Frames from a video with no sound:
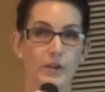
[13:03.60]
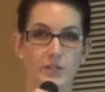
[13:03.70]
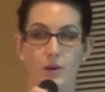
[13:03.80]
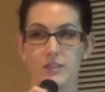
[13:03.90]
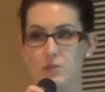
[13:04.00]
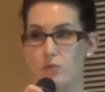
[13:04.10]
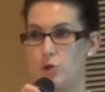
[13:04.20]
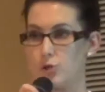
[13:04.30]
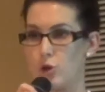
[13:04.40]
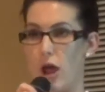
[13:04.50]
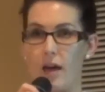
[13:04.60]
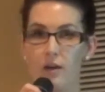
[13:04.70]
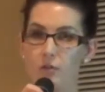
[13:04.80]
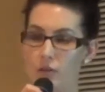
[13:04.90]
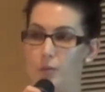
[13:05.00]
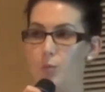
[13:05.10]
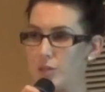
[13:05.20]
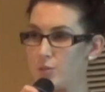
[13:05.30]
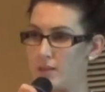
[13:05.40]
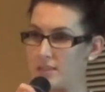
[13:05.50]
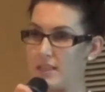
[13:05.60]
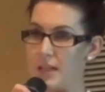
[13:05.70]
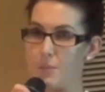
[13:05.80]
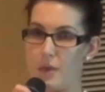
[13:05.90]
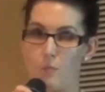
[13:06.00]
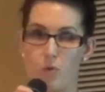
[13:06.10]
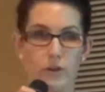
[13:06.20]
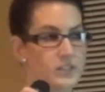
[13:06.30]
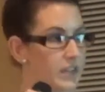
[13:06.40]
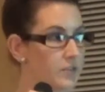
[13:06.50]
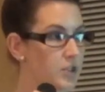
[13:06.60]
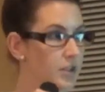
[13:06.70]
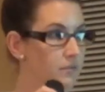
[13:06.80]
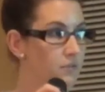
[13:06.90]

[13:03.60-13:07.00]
which ones are on track and which ones need a bit more attention.